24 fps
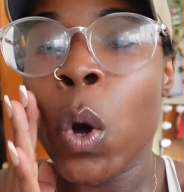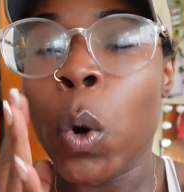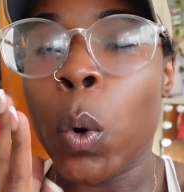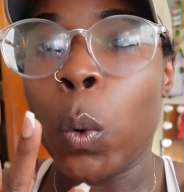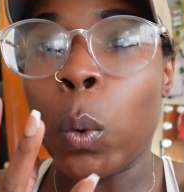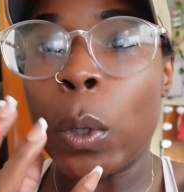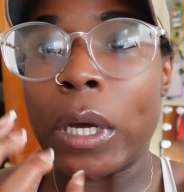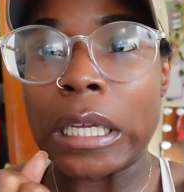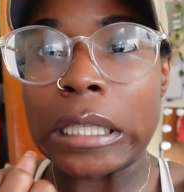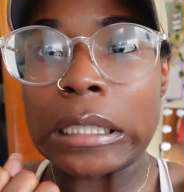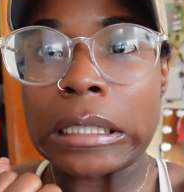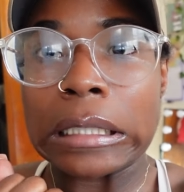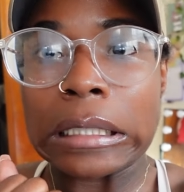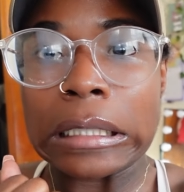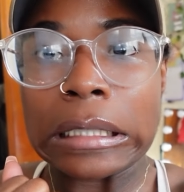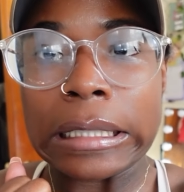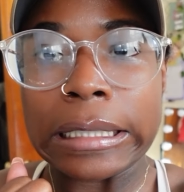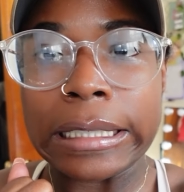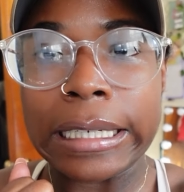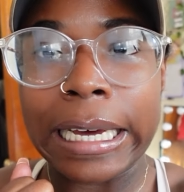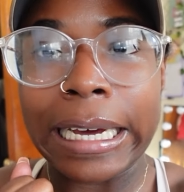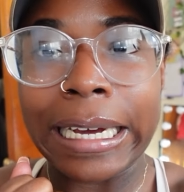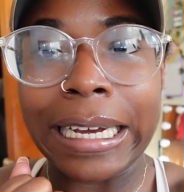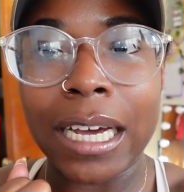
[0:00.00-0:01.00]
with
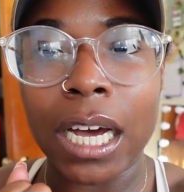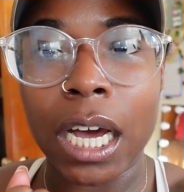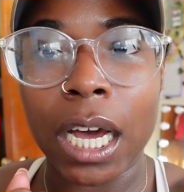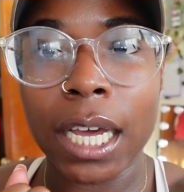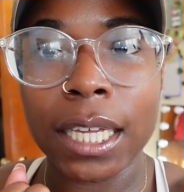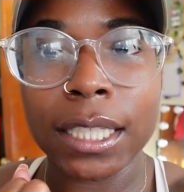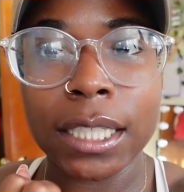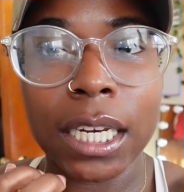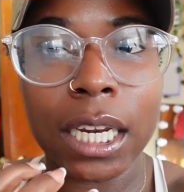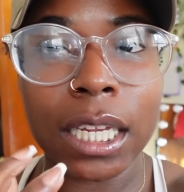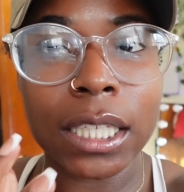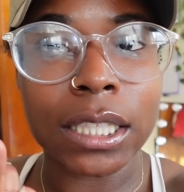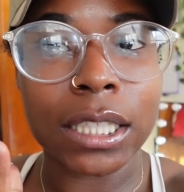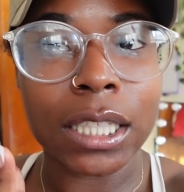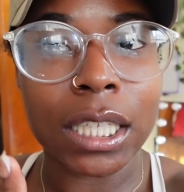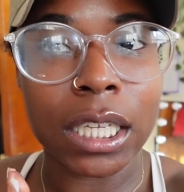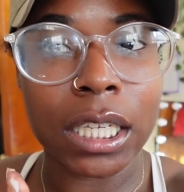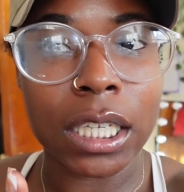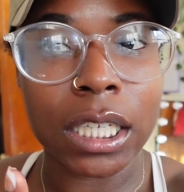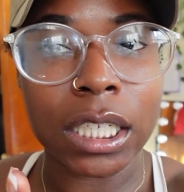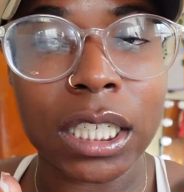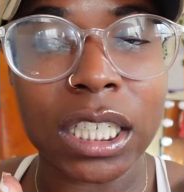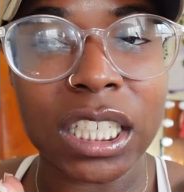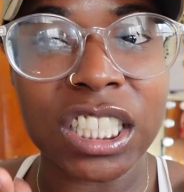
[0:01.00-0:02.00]
a guy that I
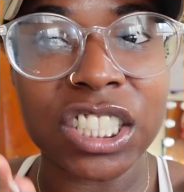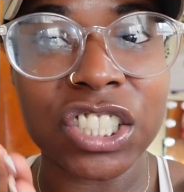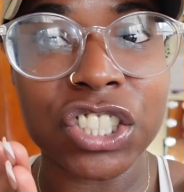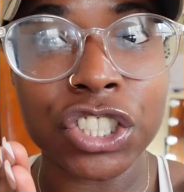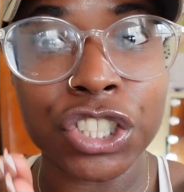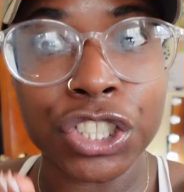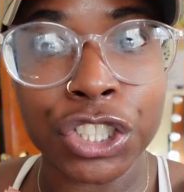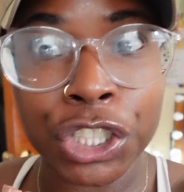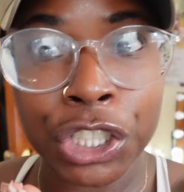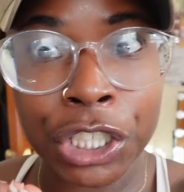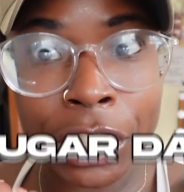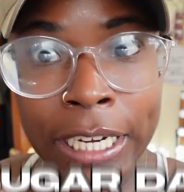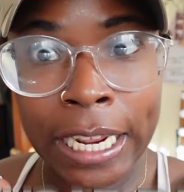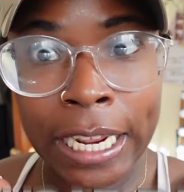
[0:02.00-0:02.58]
think is a sugar